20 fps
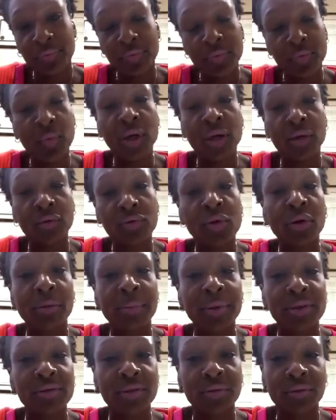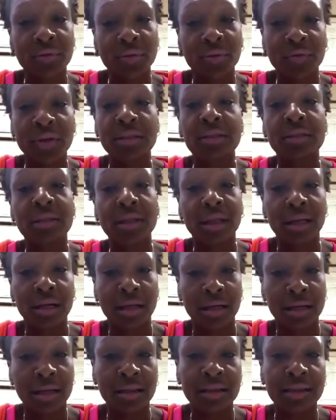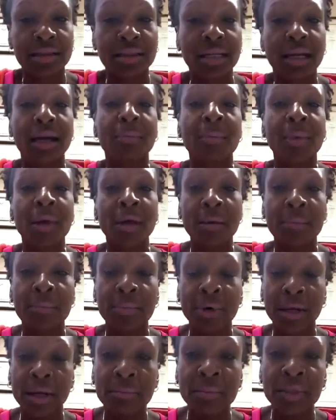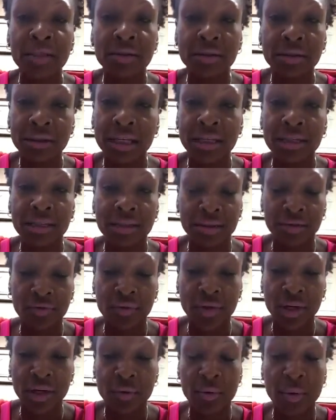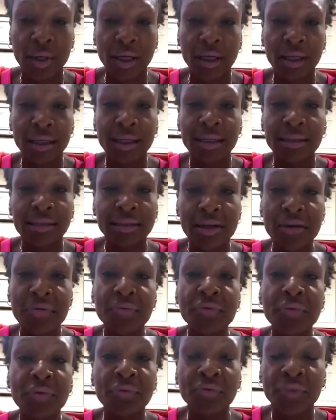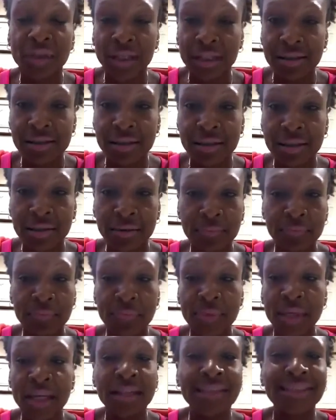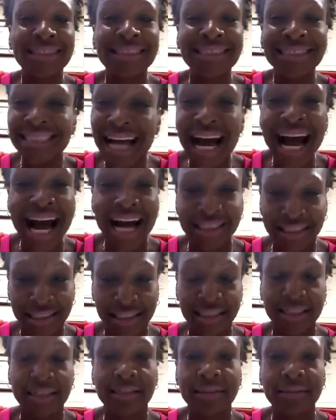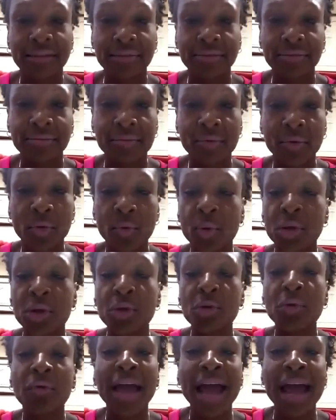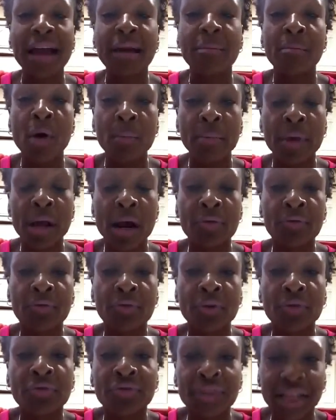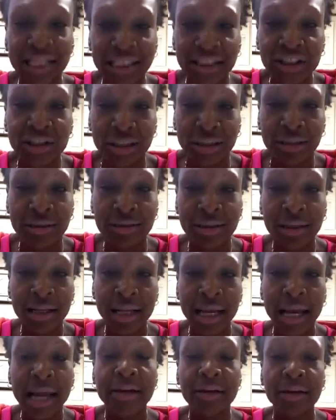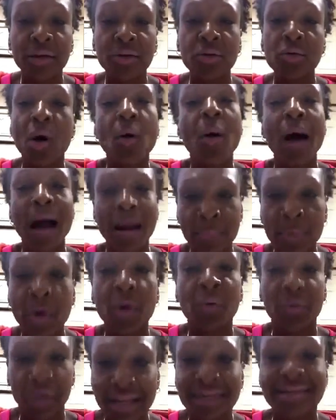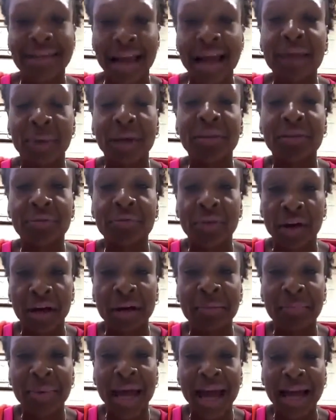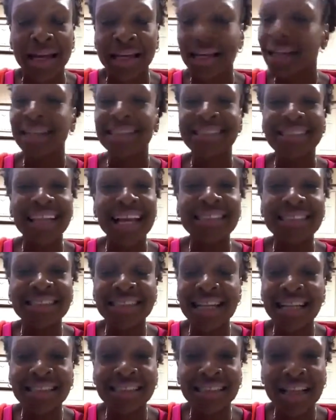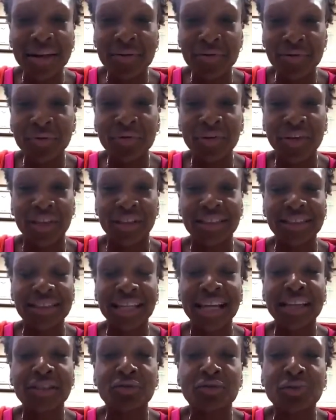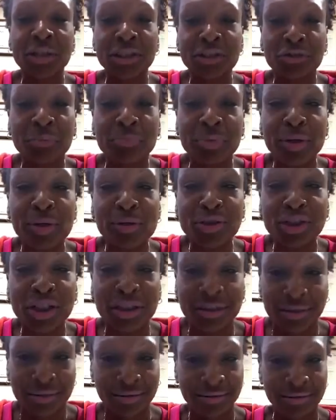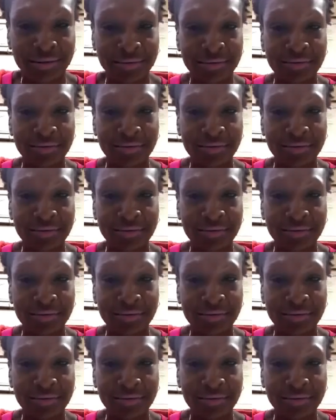we're going to talk about self-defense at another time, but let me just say this right quick. Self-defense is not when you've had a moment of reflection and then you go, I'm going to get that motherfucker back. That's not self-defense. That's retribution.